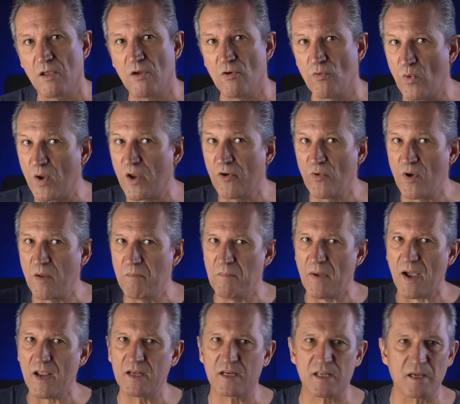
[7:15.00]
We
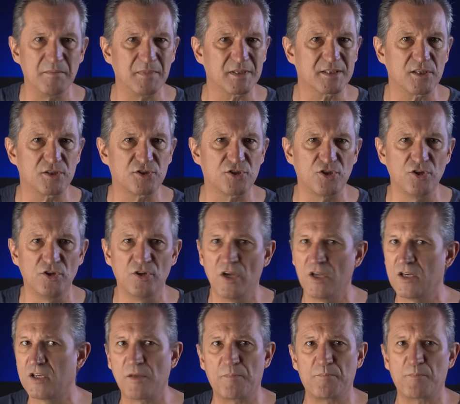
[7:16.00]
remain committed to
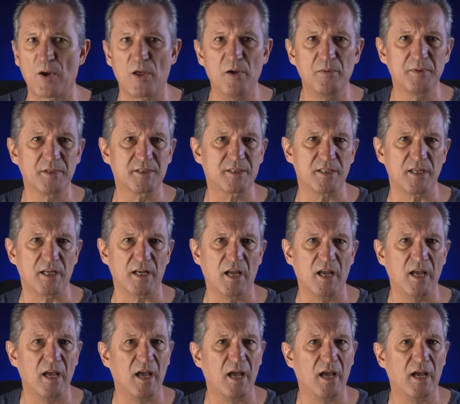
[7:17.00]
diplomacy
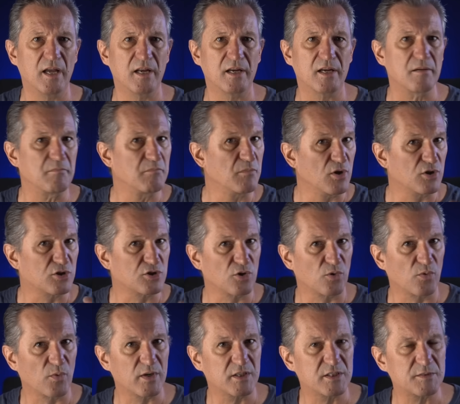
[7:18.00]
and
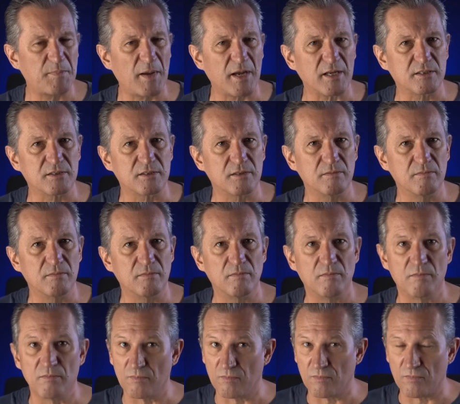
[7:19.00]
mutual respect.
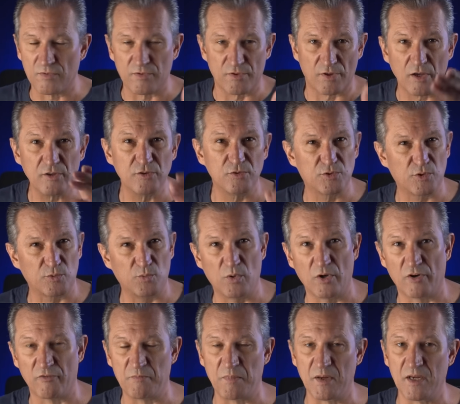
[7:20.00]
Those would
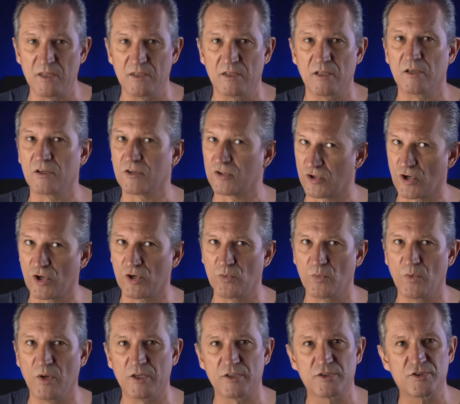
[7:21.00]
have been good
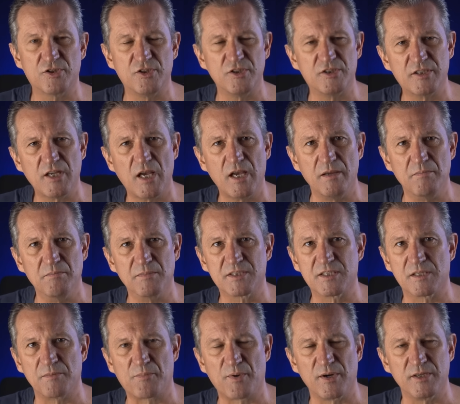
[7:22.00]
words to say,
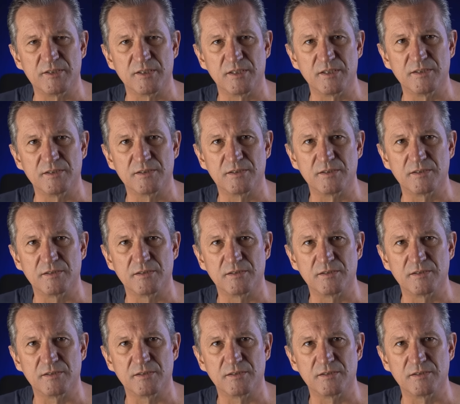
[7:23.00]
Mr. President.